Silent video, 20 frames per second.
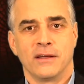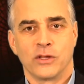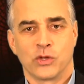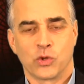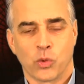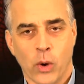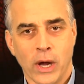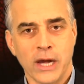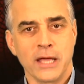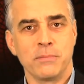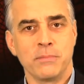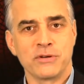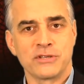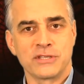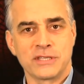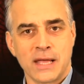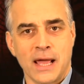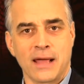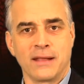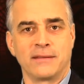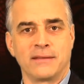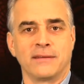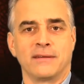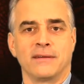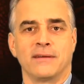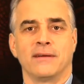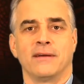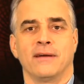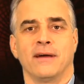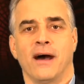20%
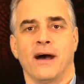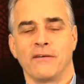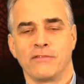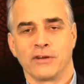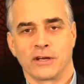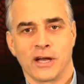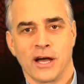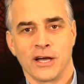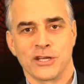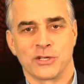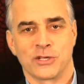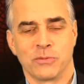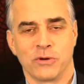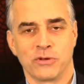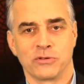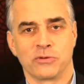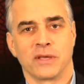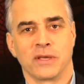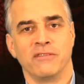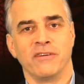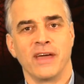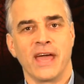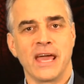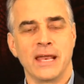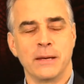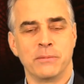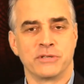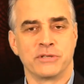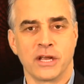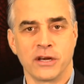of your customers will give you
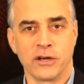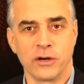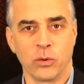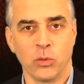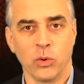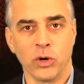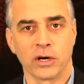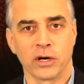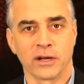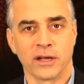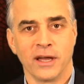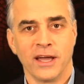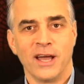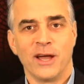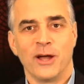80% of your work.